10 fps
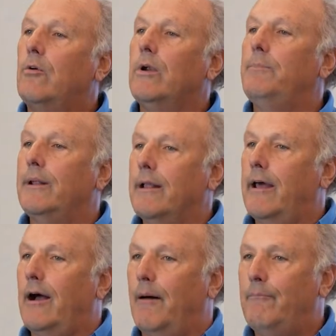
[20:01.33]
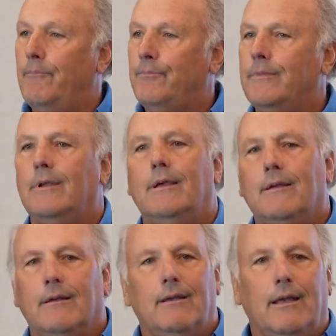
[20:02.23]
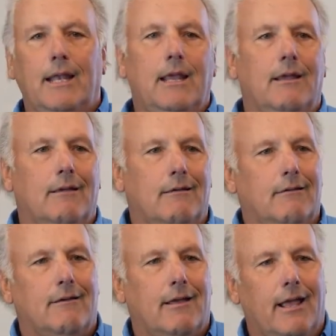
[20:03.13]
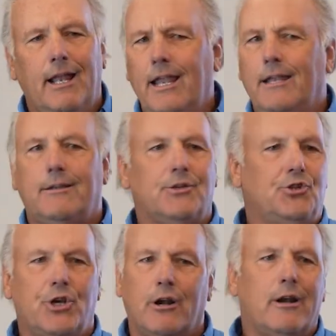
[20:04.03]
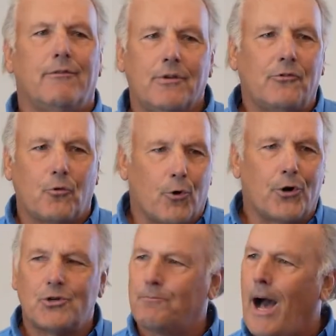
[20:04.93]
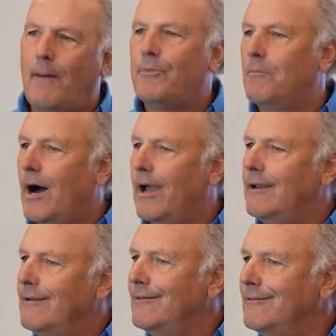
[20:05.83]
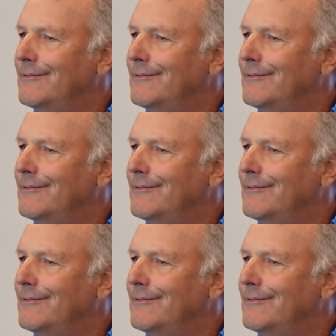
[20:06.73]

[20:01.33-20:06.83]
creeping that up. Any degenerative disorders pop to mind